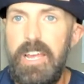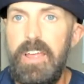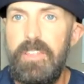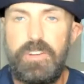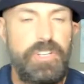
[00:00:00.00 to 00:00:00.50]

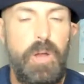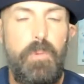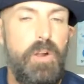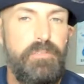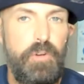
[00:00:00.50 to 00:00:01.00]
There's no
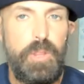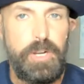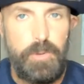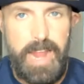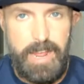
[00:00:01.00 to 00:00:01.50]
more fooling
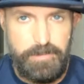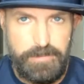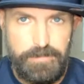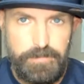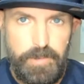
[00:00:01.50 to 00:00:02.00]
around.
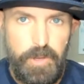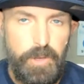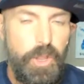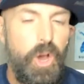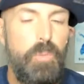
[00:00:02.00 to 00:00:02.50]

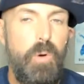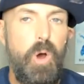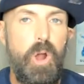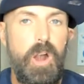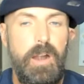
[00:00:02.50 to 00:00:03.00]
No
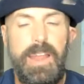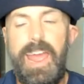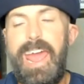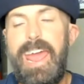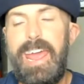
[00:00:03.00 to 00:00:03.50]
more,
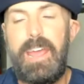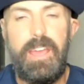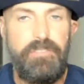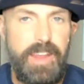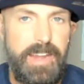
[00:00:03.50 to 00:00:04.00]
hey,
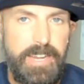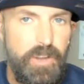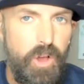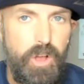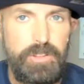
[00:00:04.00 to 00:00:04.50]
if Andy
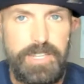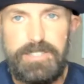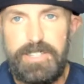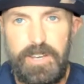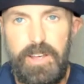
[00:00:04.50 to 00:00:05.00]
Dalton is
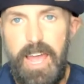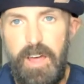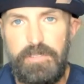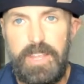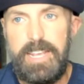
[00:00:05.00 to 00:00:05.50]
still
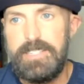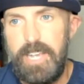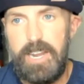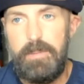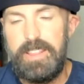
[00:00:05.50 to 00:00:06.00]
healthy, he's
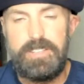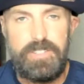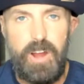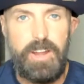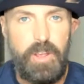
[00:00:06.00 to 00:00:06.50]
going to be the
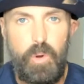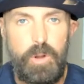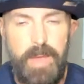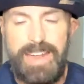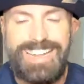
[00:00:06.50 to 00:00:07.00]
starting
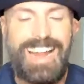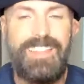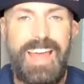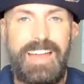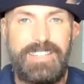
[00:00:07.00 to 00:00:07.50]
quarterback. None of
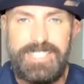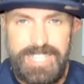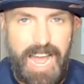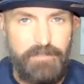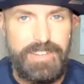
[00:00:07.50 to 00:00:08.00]
that
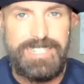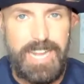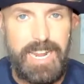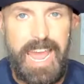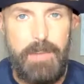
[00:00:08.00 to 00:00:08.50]
stuff is
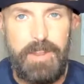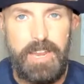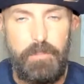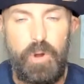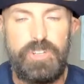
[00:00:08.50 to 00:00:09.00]
going to happen
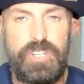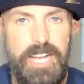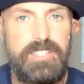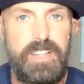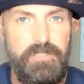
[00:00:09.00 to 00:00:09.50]
anymore.
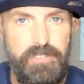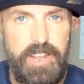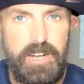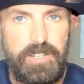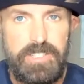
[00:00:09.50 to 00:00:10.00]
Justin
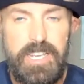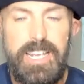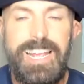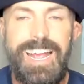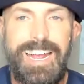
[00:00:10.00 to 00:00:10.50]
Fields
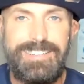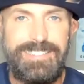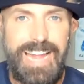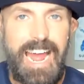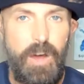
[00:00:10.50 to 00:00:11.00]
is
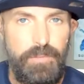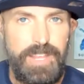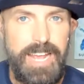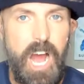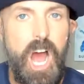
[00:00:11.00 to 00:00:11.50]
now
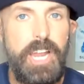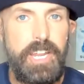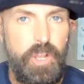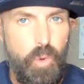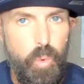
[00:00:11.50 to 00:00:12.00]
the
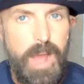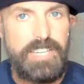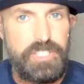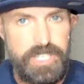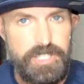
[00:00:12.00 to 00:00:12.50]

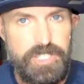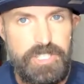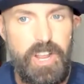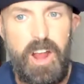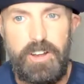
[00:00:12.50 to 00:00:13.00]
unquestioned
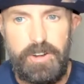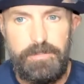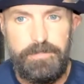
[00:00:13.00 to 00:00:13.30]
starter